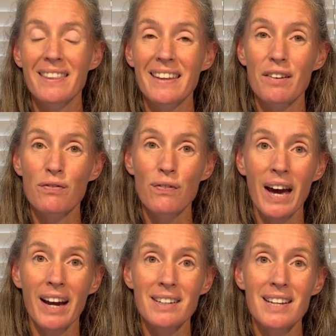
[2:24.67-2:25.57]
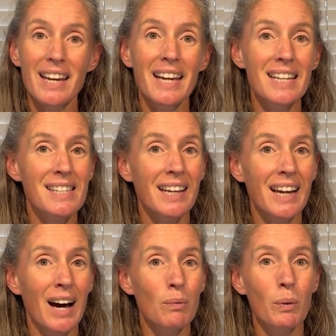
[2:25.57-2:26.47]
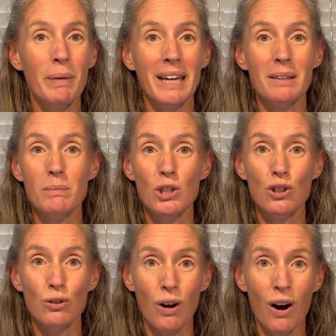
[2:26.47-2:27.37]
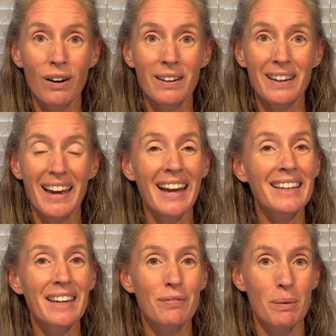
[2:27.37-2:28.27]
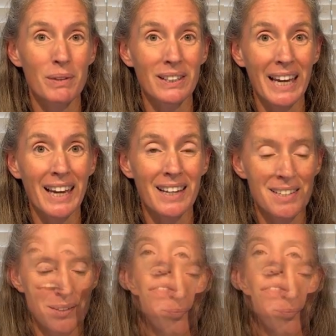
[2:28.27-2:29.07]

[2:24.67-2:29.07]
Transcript: The effect is that God will make them strong and give them the land.